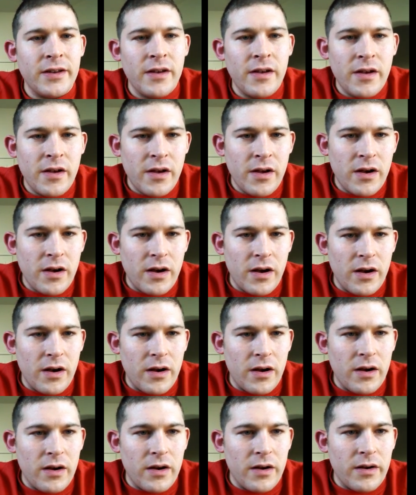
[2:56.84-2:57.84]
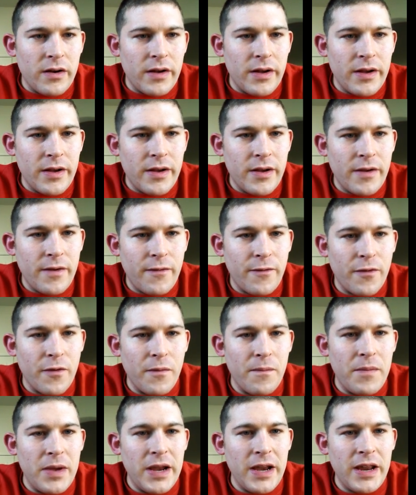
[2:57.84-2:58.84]
For
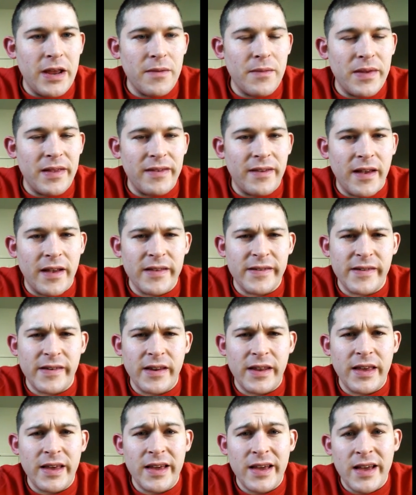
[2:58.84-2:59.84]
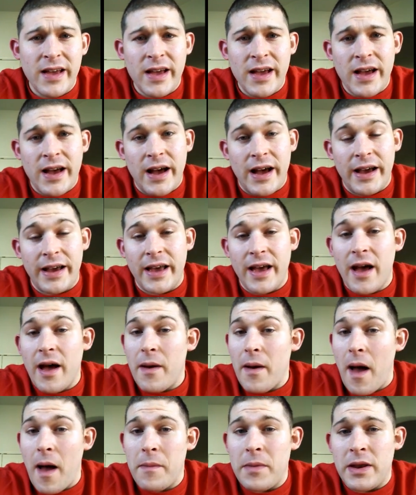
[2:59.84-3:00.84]
medium intensity, I
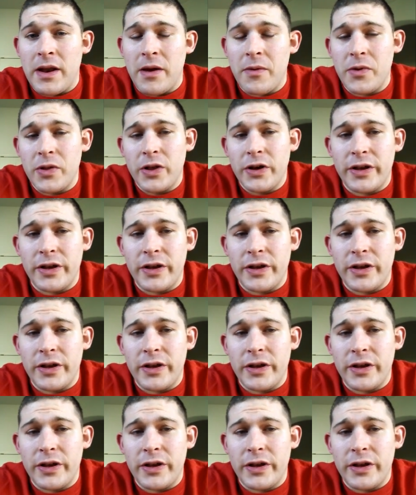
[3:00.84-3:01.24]
would look at the